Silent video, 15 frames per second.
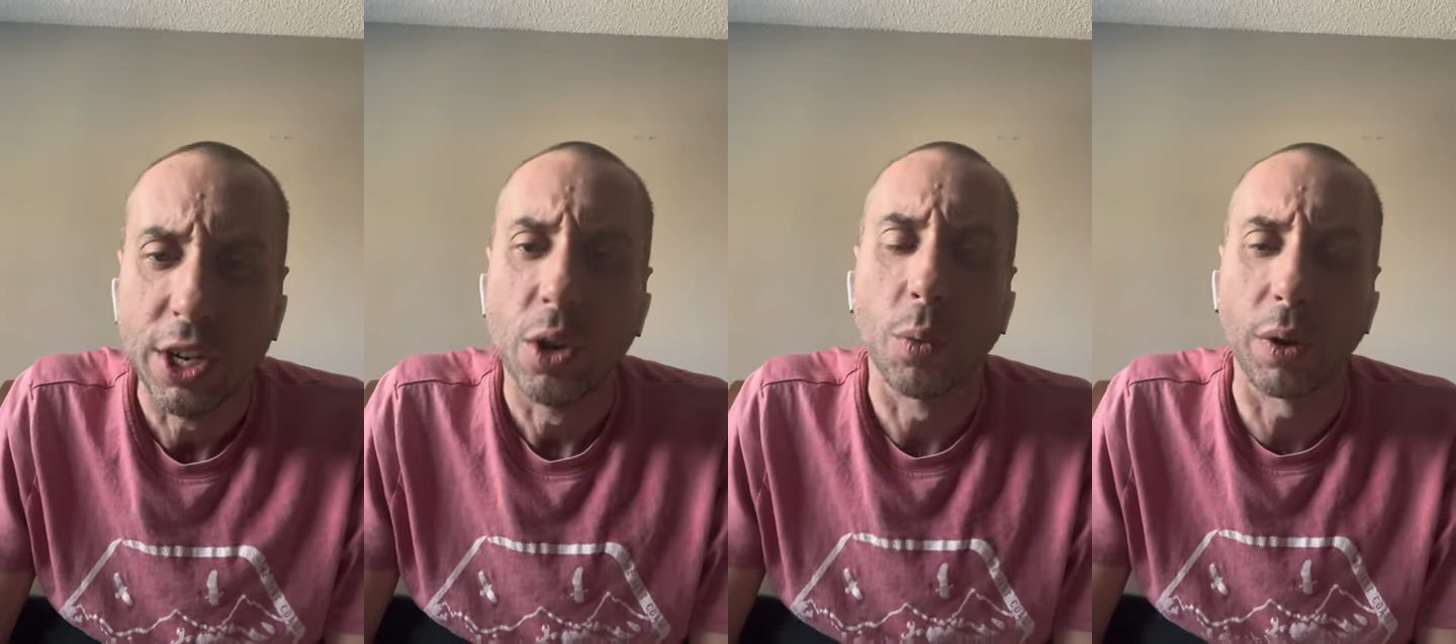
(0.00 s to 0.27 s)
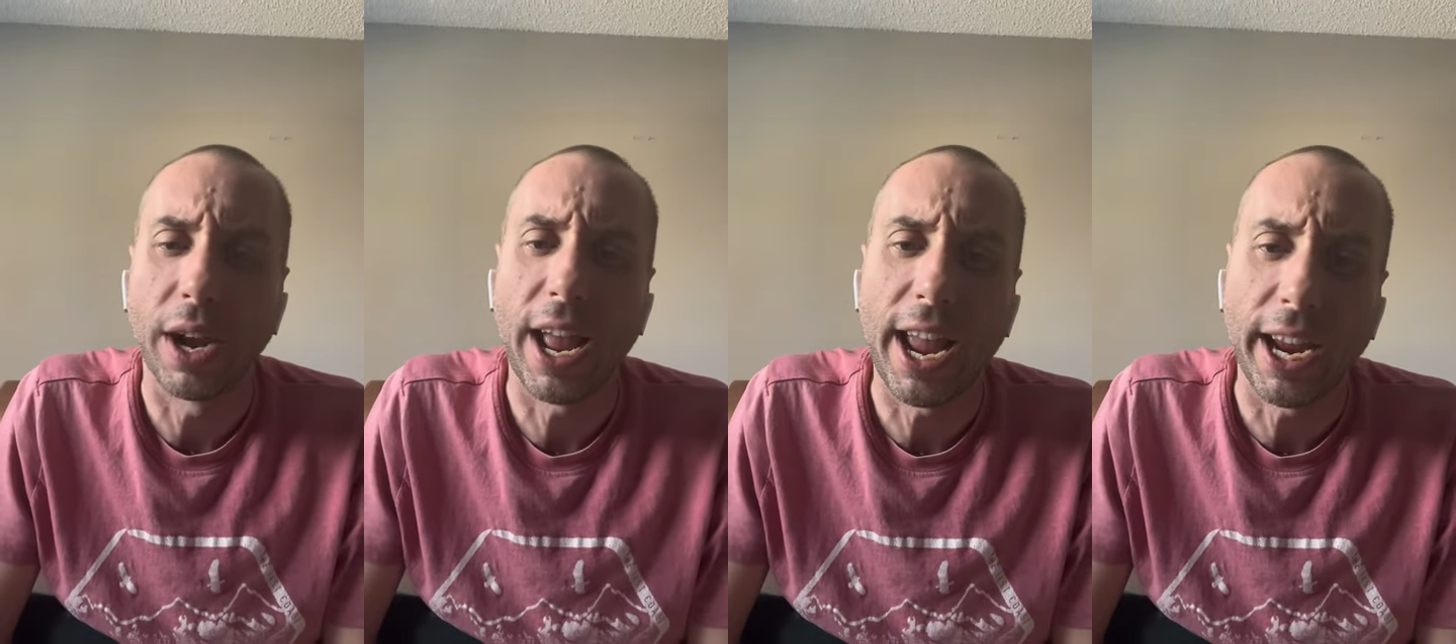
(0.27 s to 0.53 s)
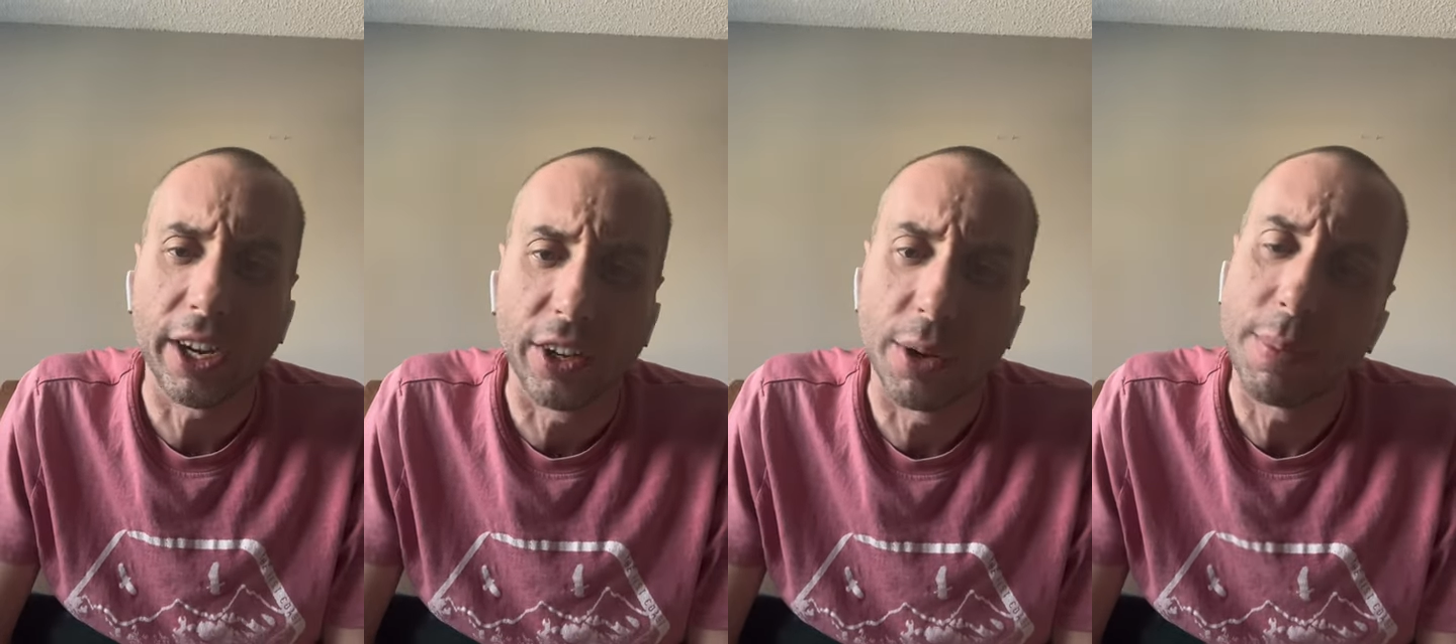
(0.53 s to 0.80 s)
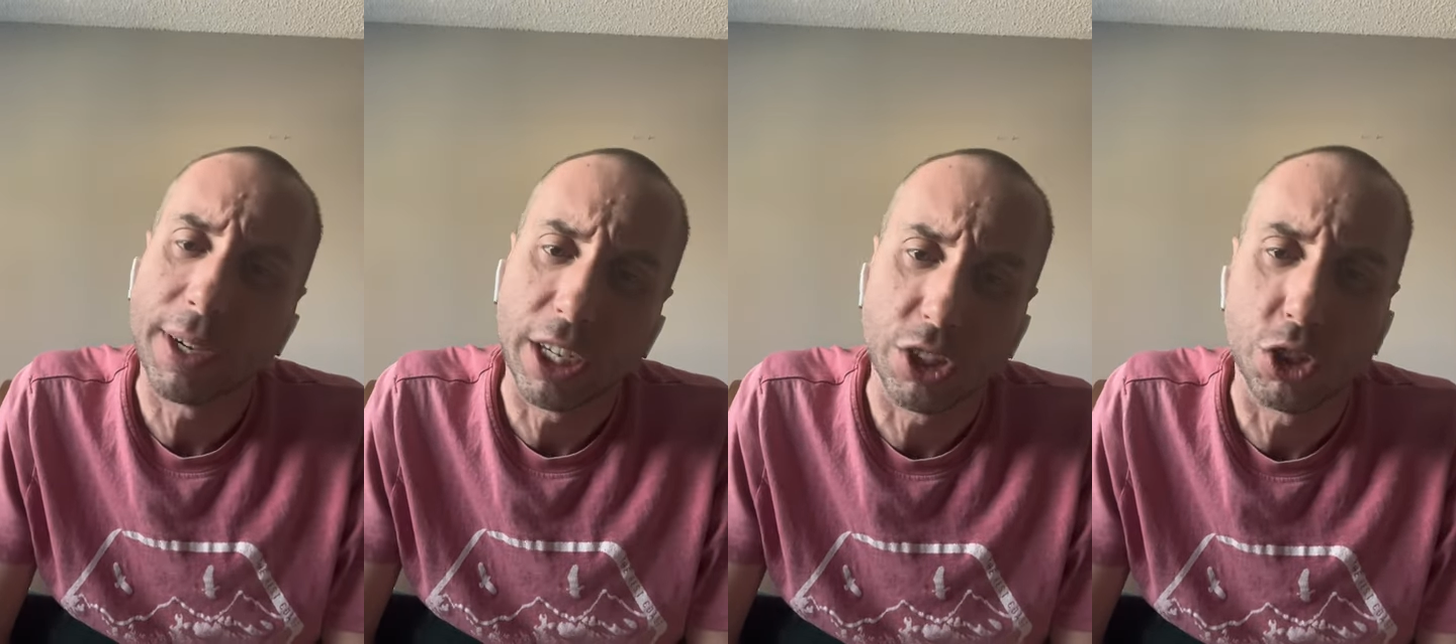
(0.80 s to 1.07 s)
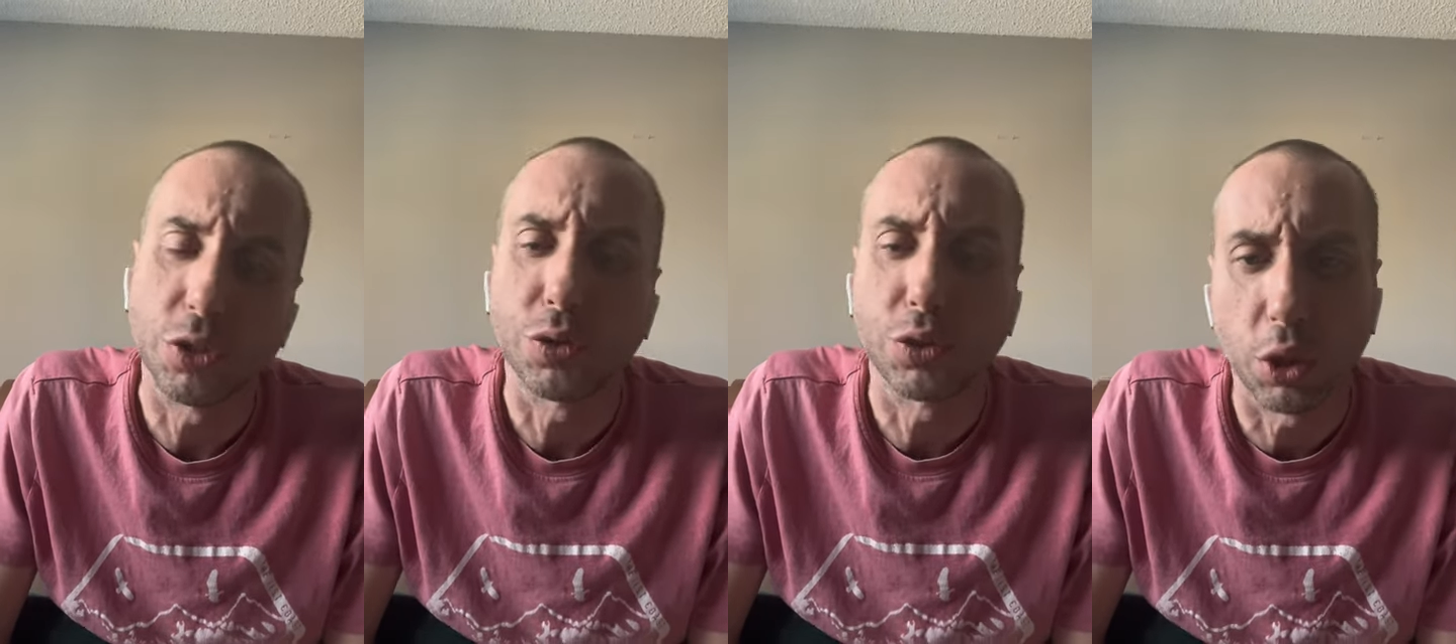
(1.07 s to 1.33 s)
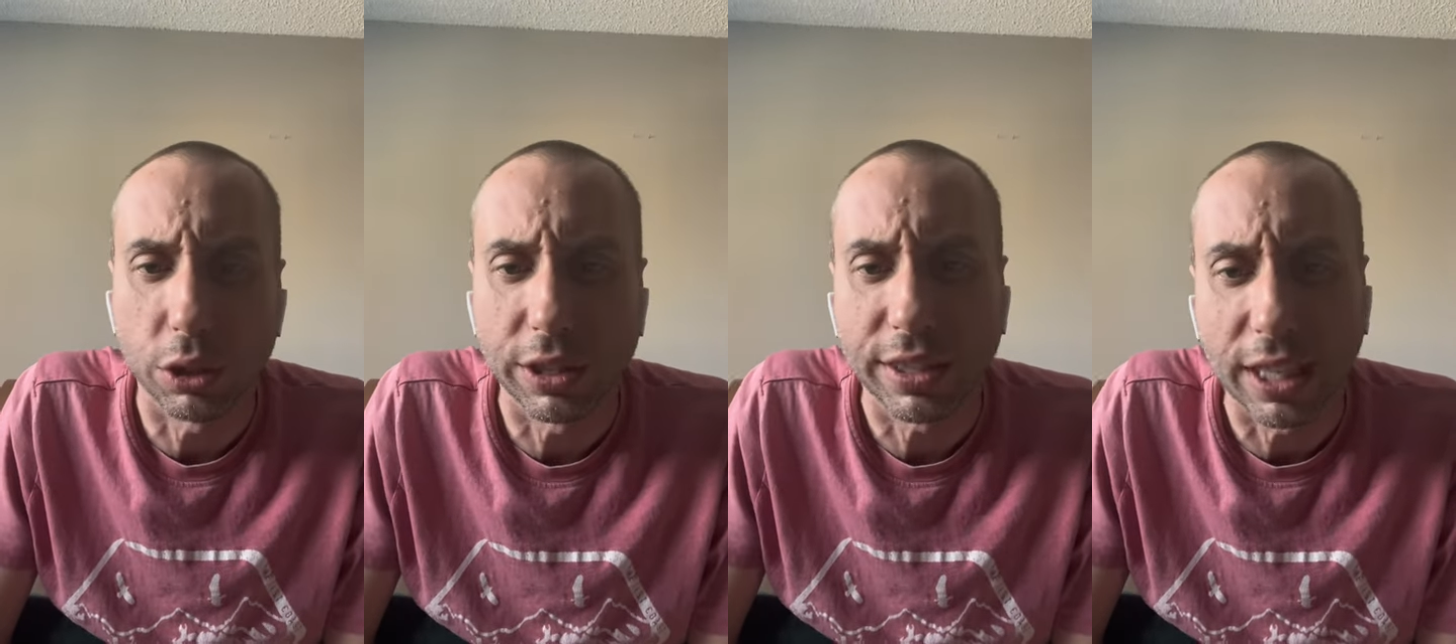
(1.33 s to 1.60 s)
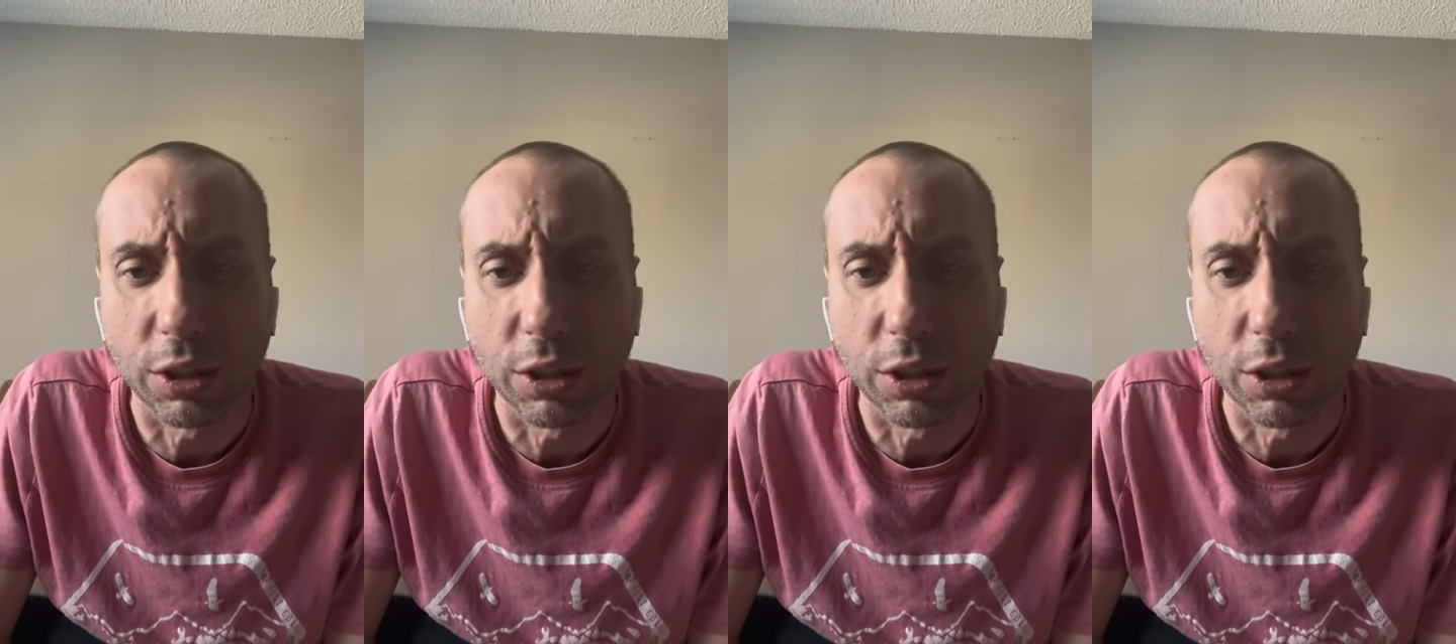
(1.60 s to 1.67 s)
We're angry because you sold us